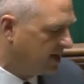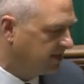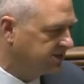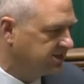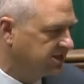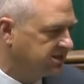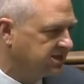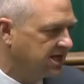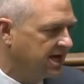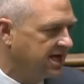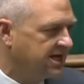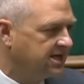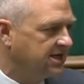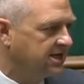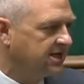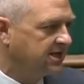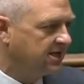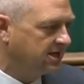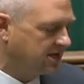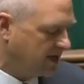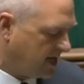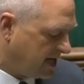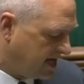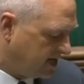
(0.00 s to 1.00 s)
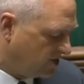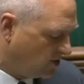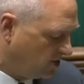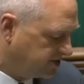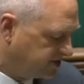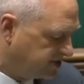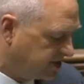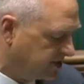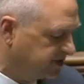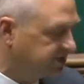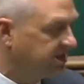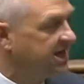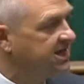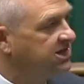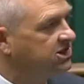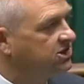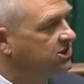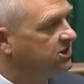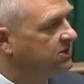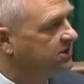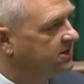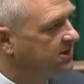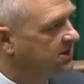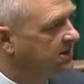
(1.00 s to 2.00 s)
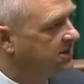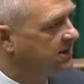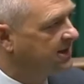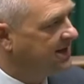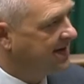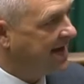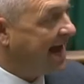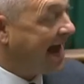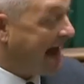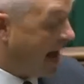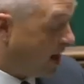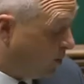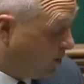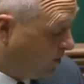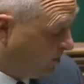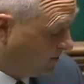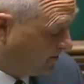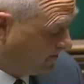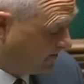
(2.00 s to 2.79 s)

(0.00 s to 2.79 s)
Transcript: undertaking a consultation now